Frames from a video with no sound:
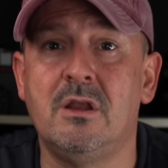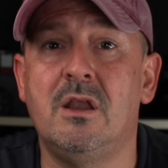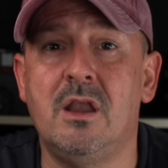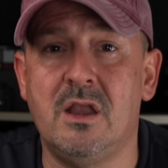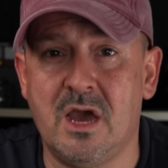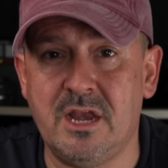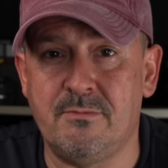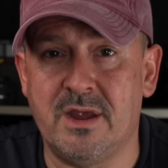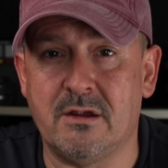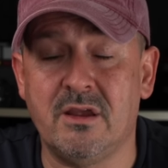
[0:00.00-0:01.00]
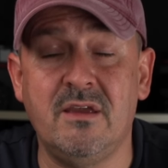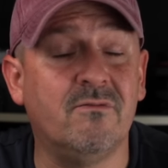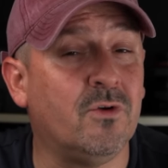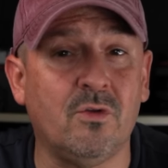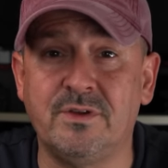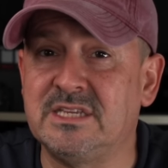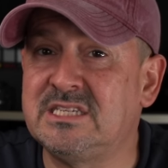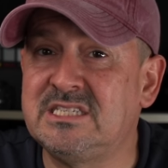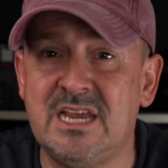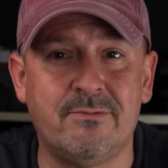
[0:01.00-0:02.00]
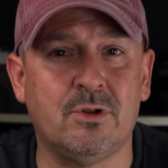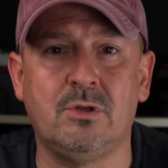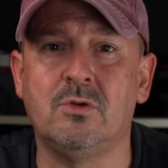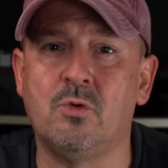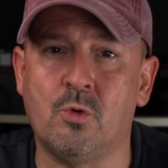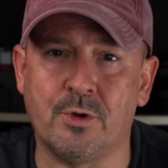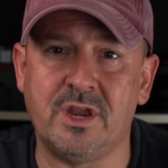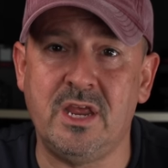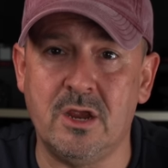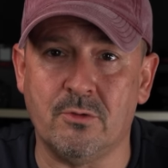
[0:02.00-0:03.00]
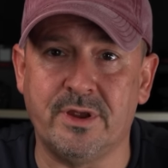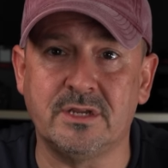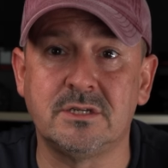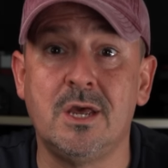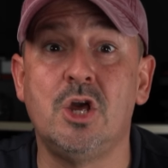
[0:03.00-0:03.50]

nightmare involving several court hearings,